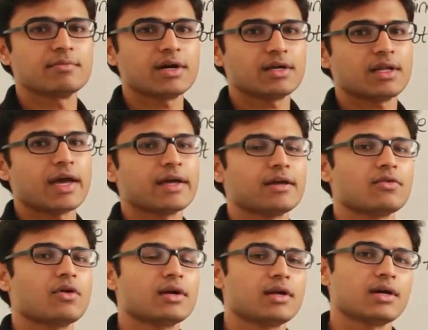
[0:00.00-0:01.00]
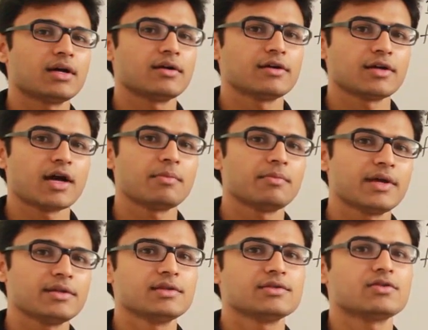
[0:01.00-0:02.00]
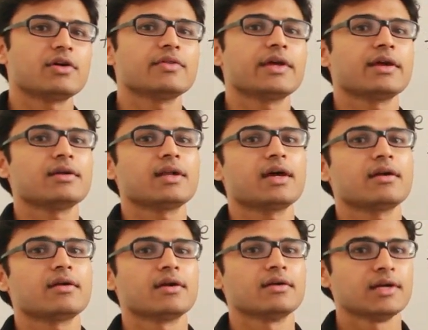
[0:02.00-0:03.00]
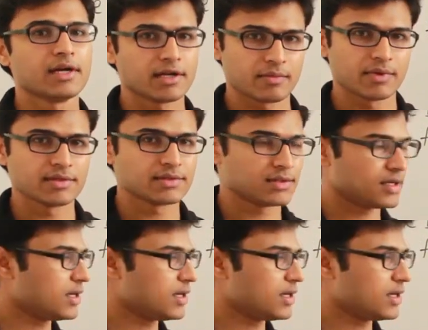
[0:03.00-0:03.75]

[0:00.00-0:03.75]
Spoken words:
but I cannot apply this on the entire database,